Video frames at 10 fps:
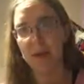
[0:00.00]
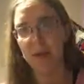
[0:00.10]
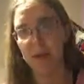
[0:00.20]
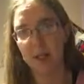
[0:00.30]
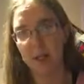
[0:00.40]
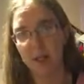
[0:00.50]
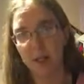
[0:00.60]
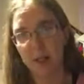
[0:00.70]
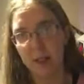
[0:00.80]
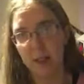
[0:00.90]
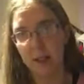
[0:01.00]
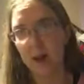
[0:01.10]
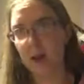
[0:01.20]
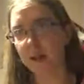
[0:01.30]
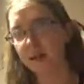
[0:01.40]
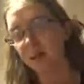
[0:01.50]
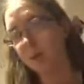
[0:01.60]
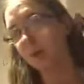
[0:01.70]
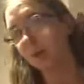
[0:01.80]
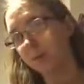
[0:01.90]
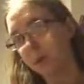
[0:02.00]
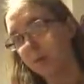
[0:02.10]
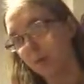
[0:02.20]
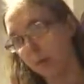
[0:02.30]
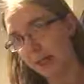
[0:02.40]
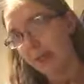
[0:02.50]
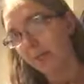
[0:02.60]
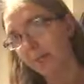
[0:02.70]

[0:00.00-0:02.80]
opinion, and this is what has worked for me.